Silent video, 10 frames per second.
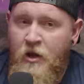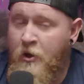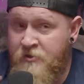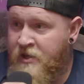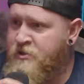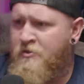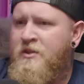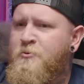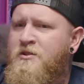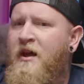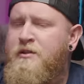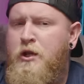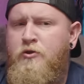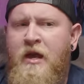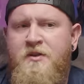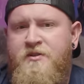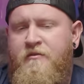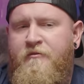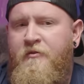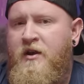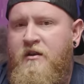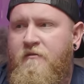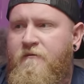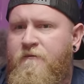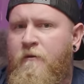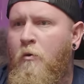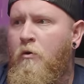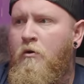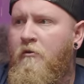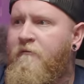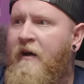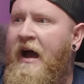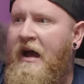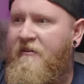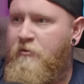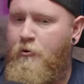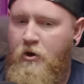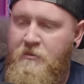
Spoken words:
No, this was like 2004 or 5. We were